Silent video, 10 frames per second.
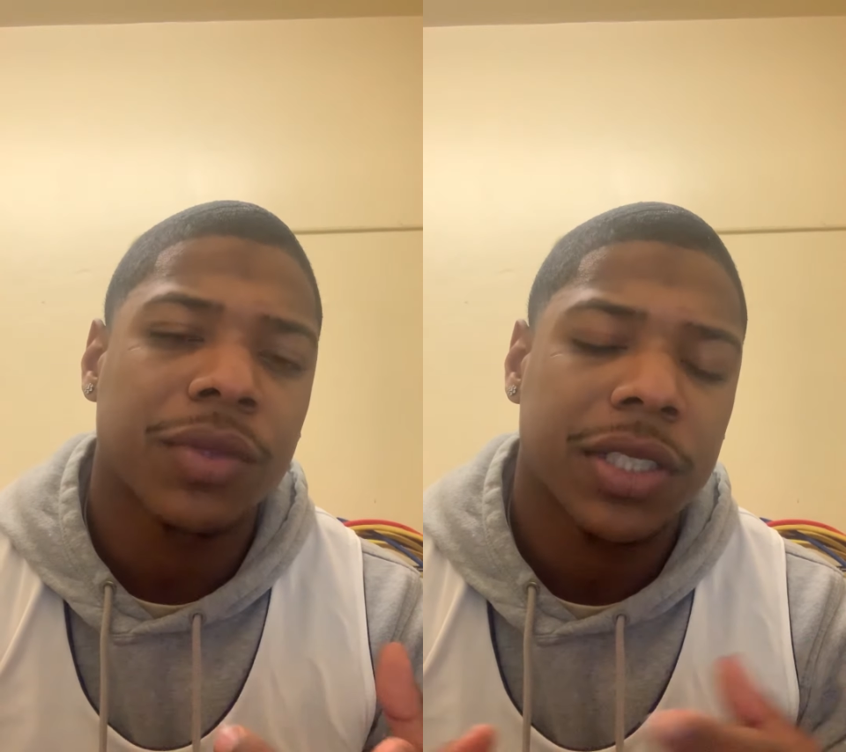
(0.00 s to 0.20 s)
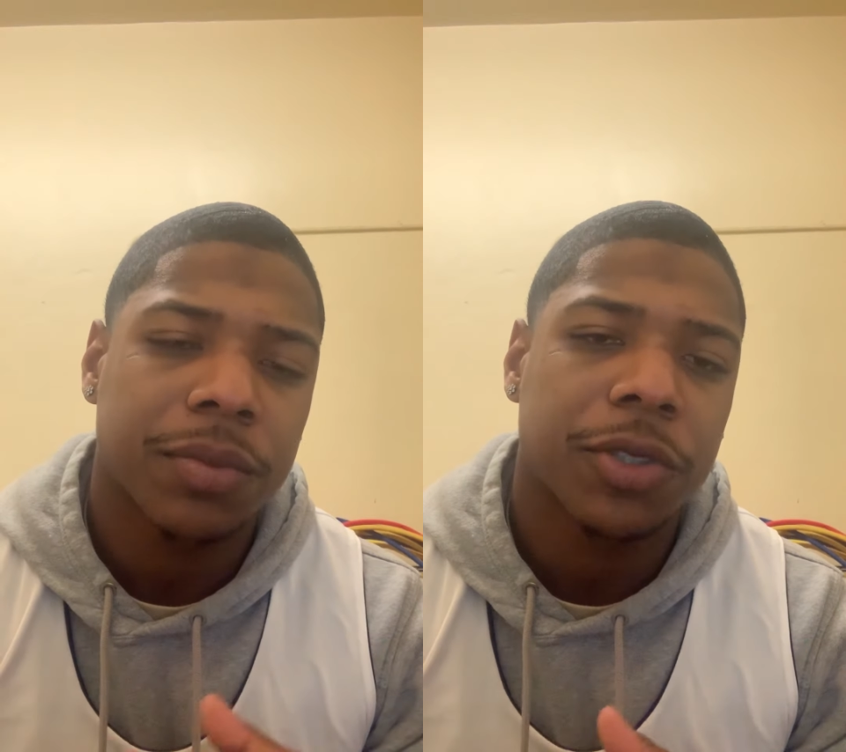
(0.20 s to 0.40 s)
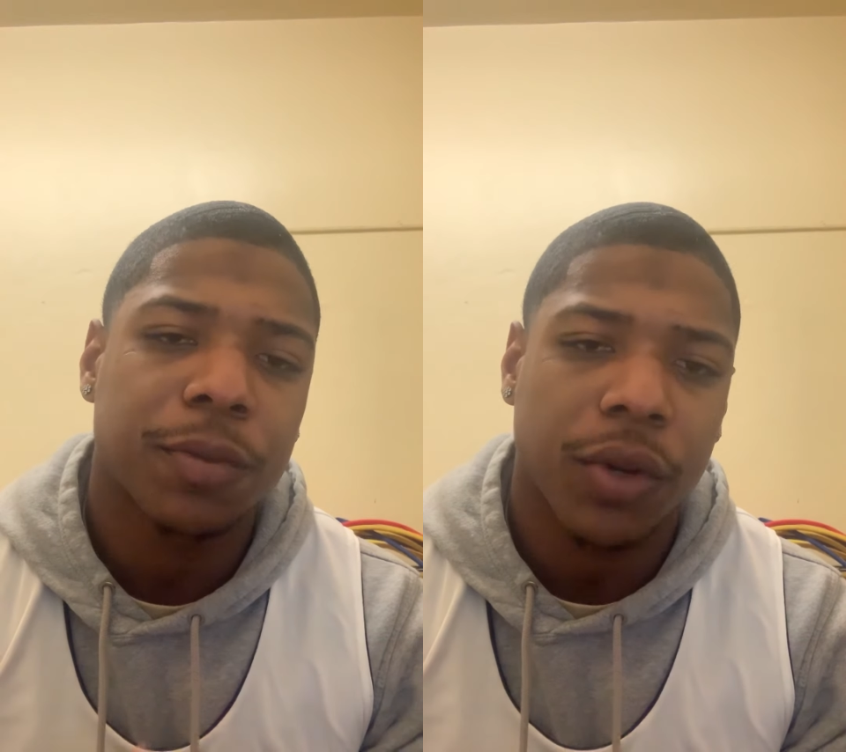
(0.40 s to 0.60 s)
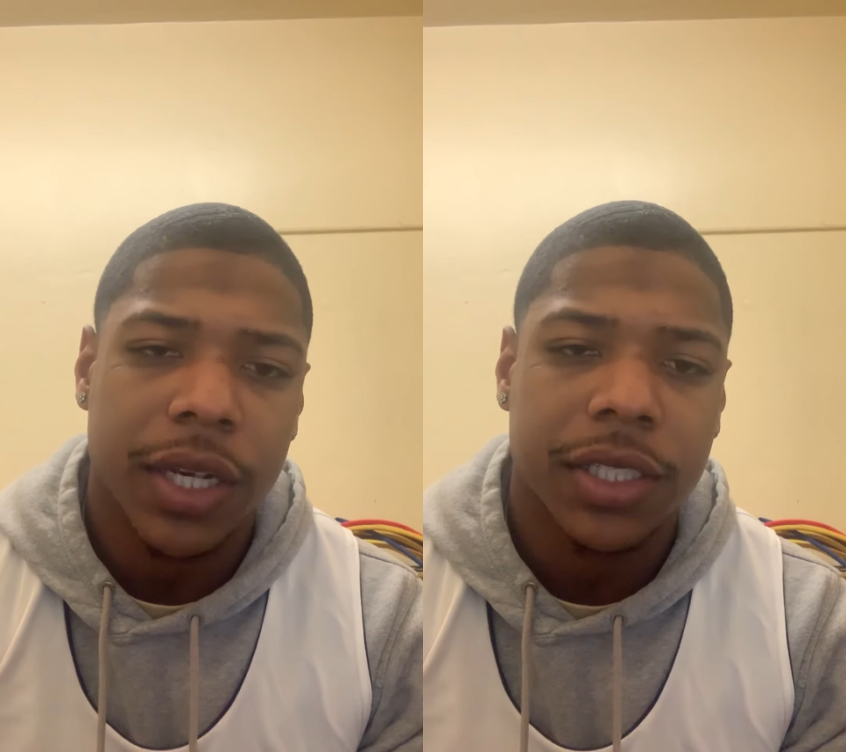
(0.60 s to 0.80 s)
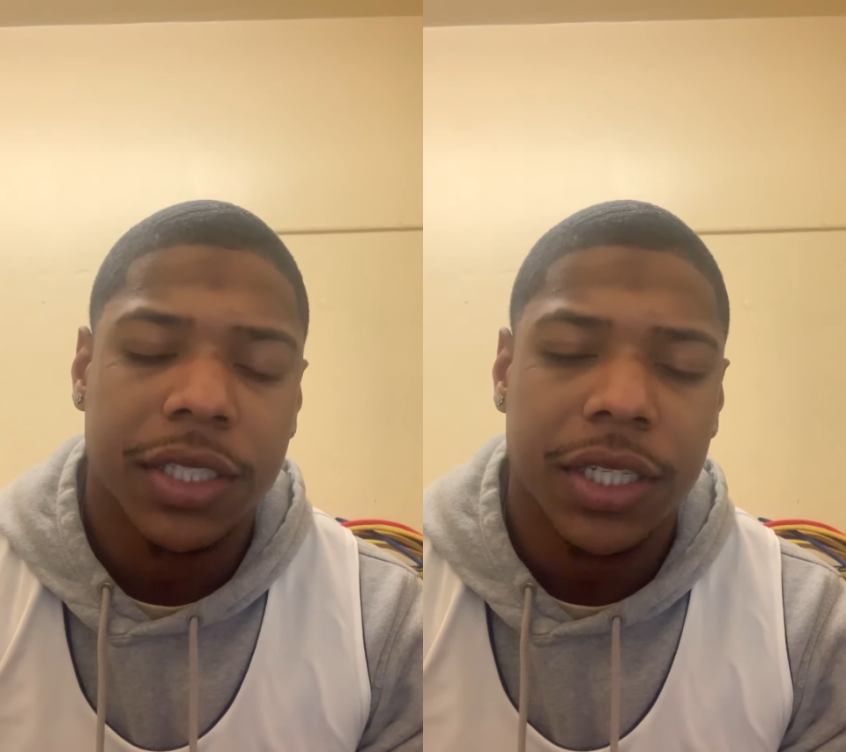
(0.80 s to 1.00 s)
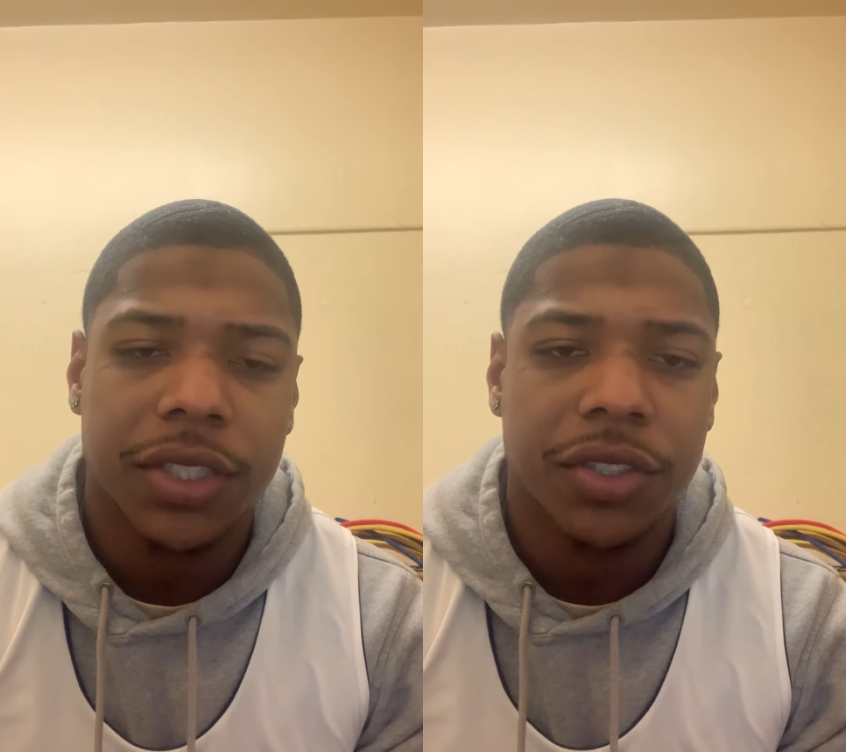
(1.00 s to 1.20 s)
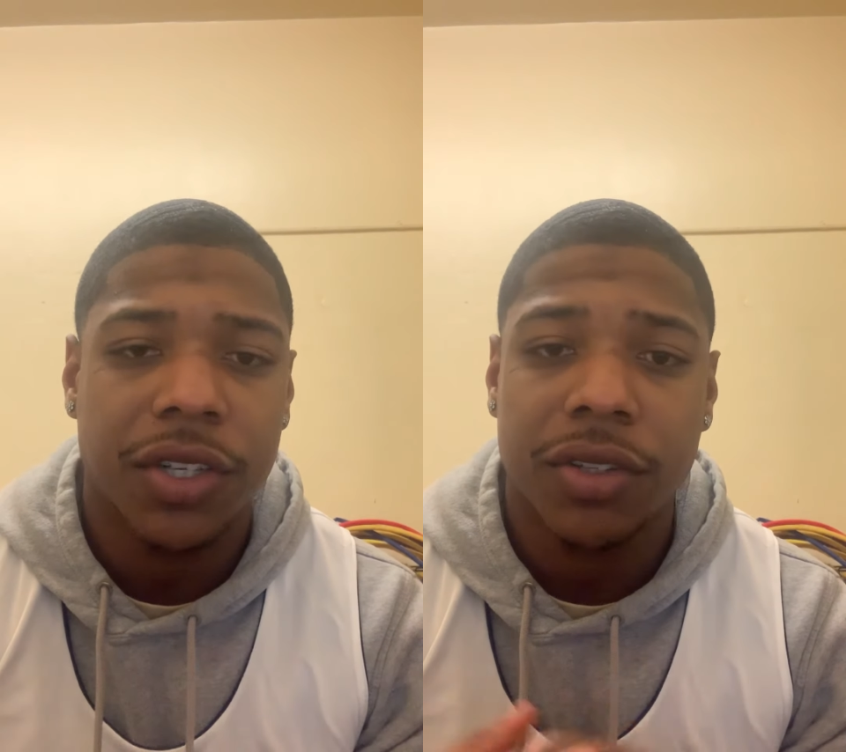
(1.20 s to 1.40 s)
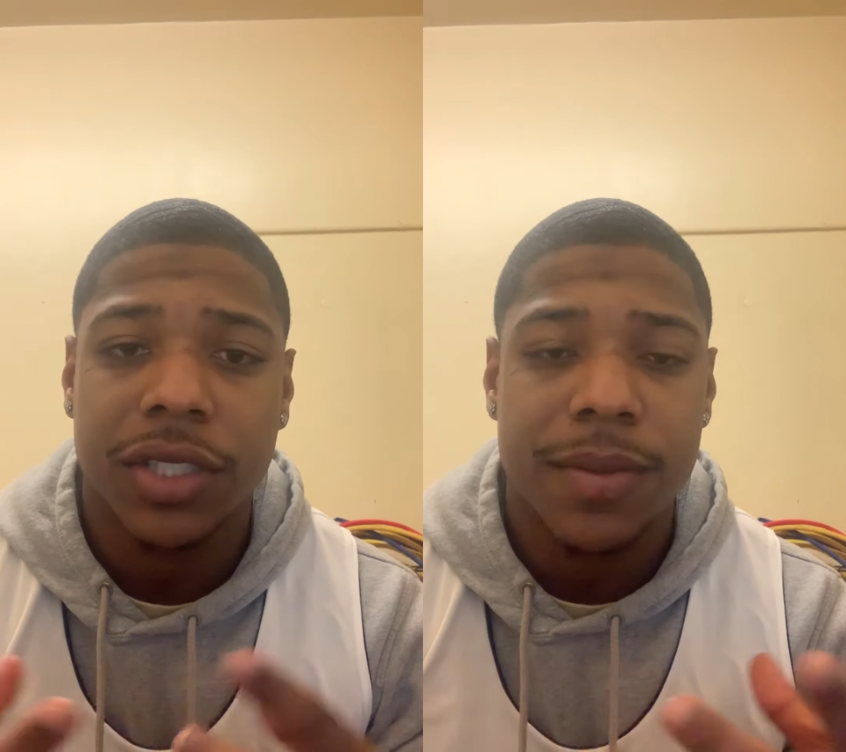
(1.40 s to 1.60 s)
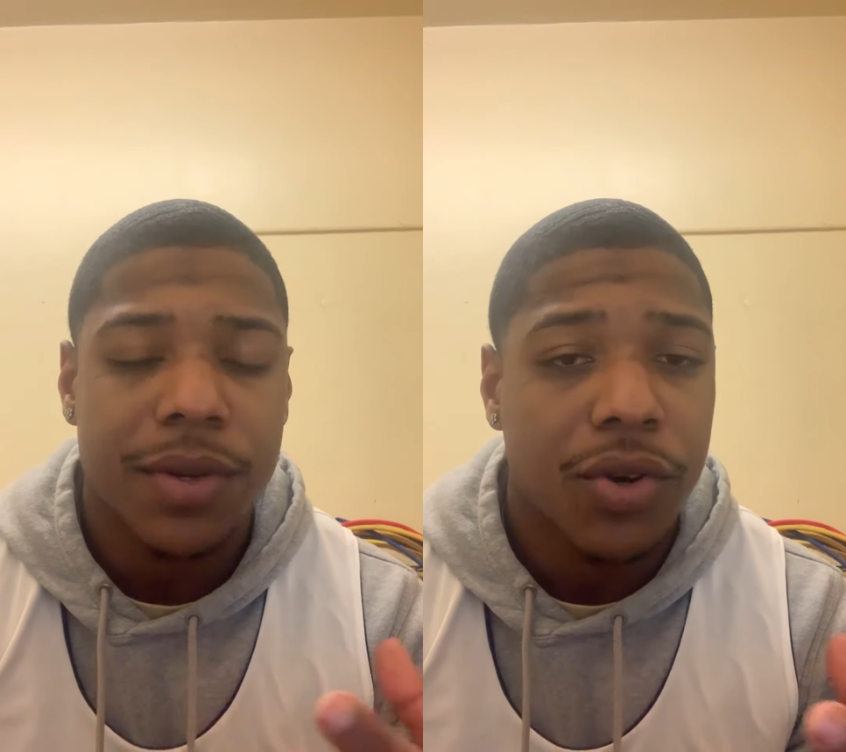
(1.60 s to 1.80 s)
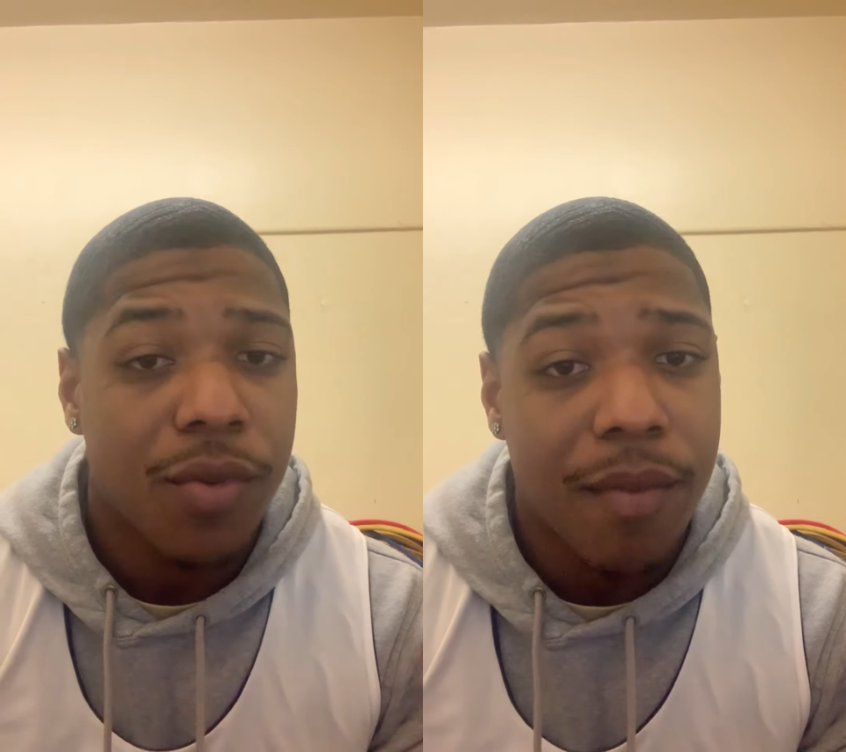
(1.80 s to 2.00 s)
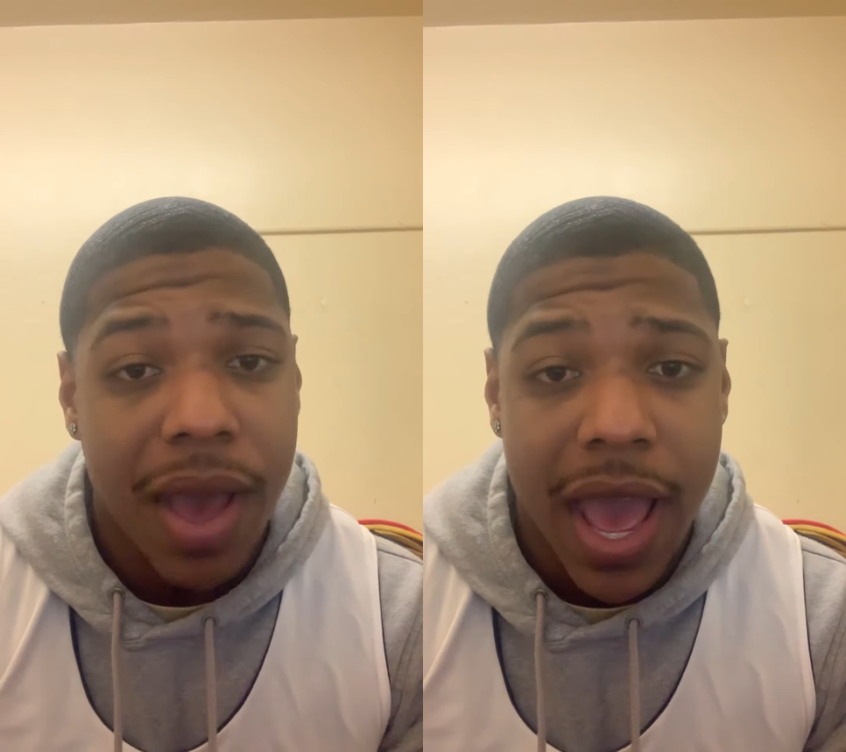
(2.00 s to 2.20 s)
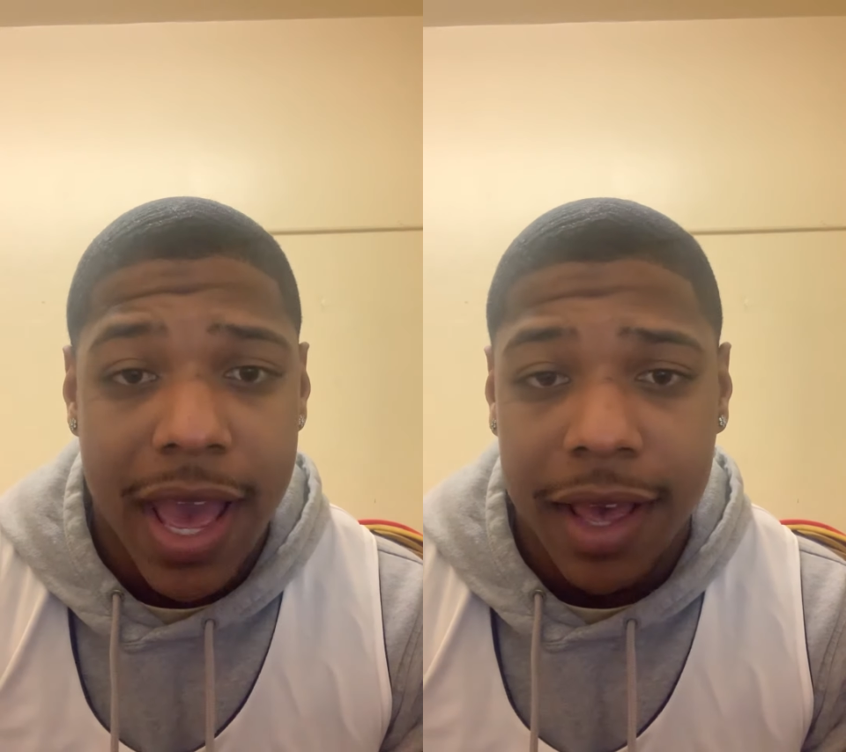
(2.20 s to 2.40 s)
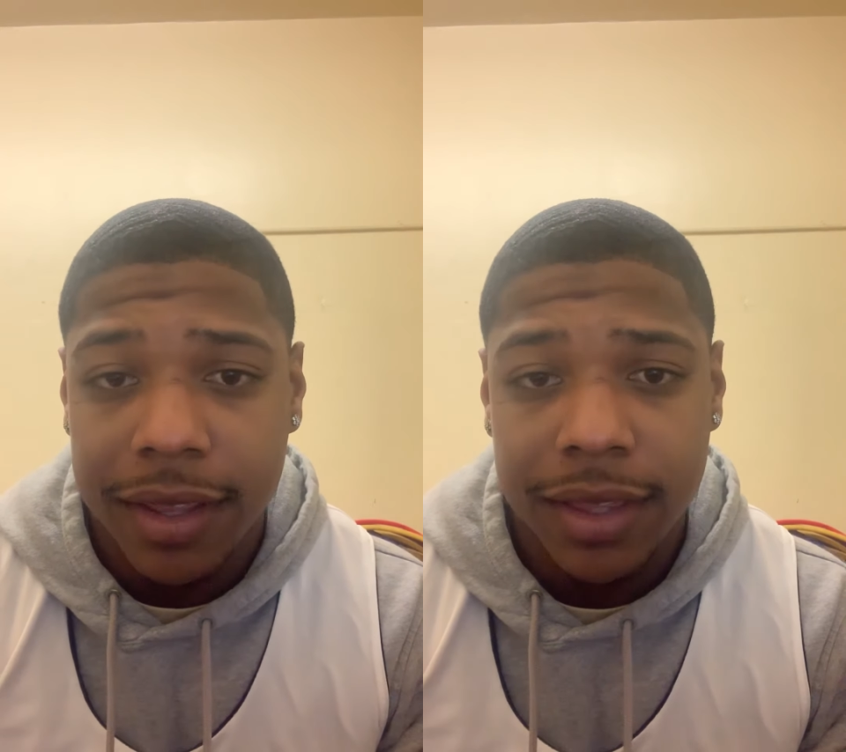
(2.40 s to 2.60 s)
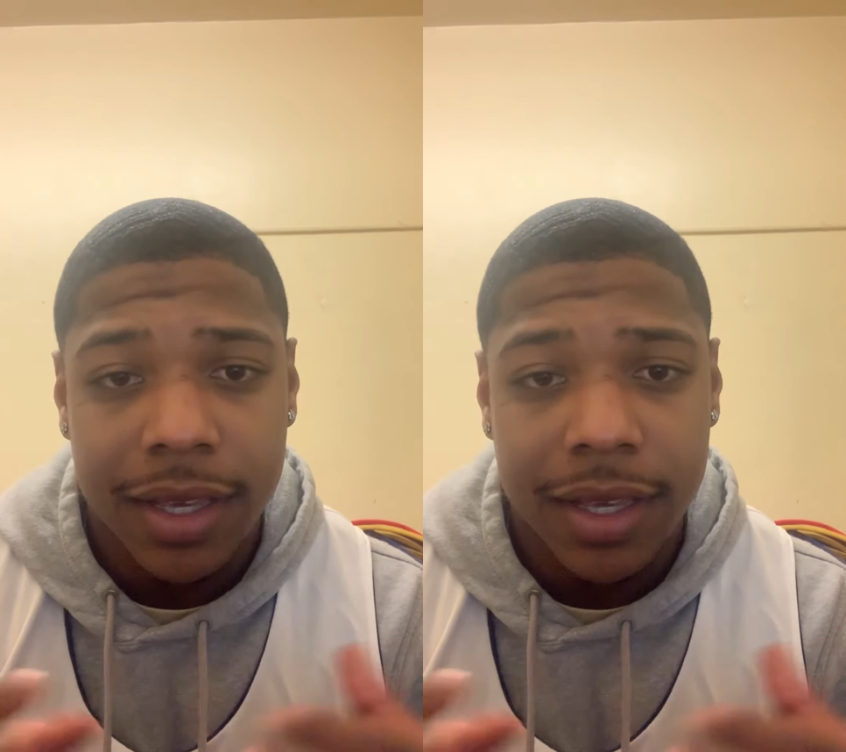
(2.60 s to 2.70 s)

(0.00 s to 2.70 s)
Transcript: with some spreadsheets, typical math,